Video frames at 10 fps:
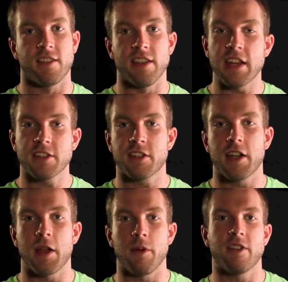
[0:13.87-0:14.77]

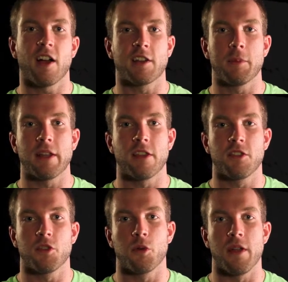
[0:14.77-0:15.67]
Yesterday we talked about the
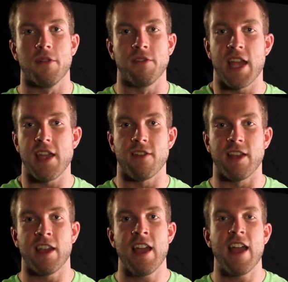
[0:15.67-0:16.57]
story of
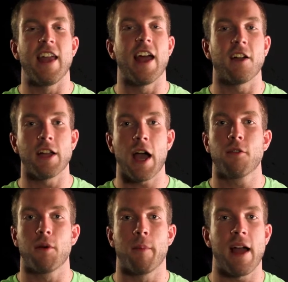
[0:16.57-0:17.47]
David and how God
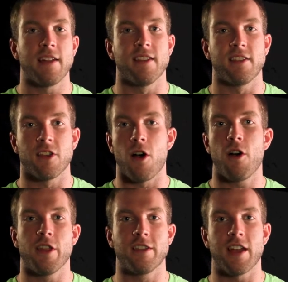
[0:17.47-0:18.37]
reminds us
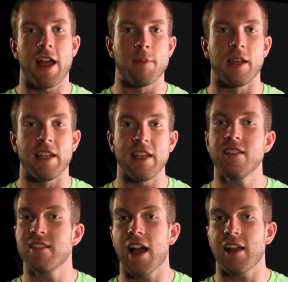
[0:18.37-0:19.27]
all the time that
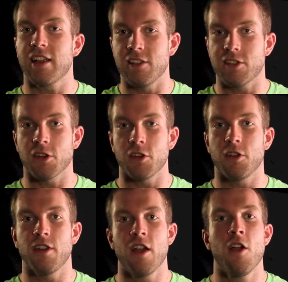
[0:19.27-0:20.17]
he's not
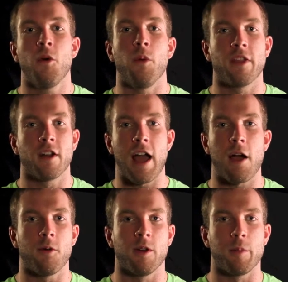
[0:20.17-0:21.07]
concerned with our
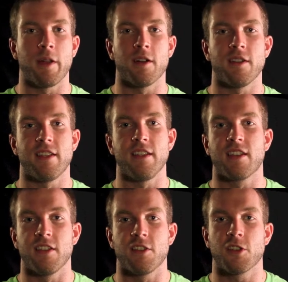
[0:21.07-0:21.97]
outward appearance, he's
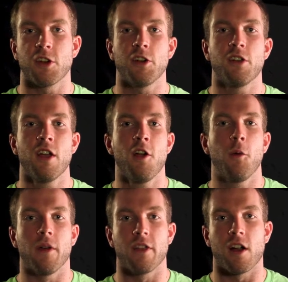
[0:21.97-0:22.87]
concerned
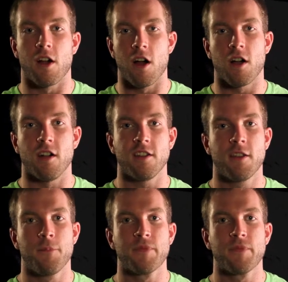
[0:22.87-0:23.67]
with our heart.